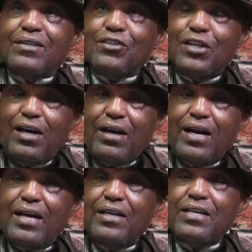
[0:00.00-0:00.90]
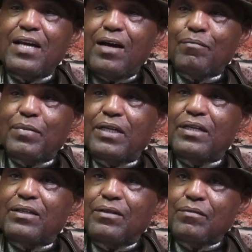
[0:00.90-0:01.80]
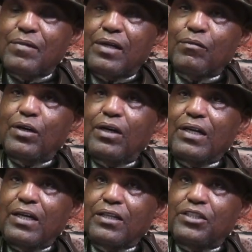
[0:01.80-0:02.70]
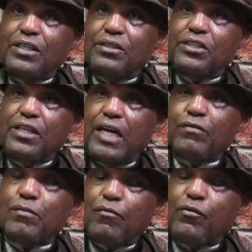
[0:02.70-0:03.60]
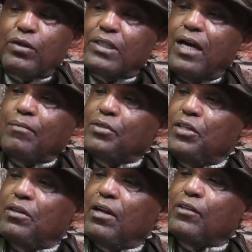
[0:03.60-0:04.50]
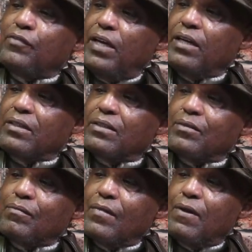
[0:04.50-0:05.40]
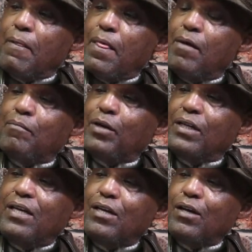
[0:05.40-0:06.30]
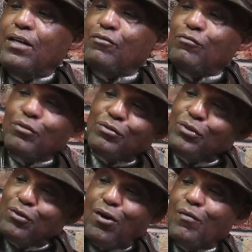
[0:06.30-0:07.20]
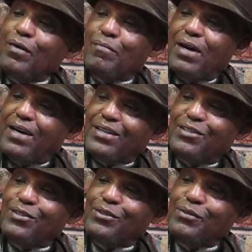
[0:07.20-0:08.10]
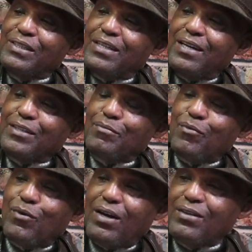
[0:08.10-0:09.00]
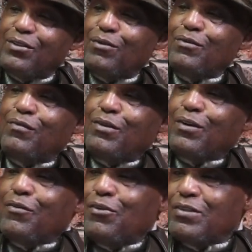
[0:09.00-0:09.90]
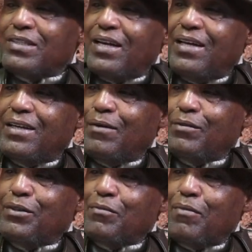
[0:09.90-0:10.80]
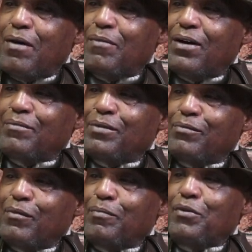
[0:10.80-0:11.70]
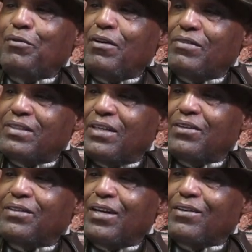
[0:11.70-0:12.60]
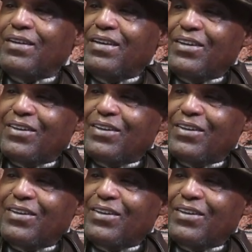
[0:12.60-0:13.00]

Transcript: Yeah, had he not been, she gave him up for adoption here in Las Vegas. But his roots go all the way back to Louisiana. I said, "Boy, I know you. Look, if you had stayed there with your mom, I'd have been whooping you every single day."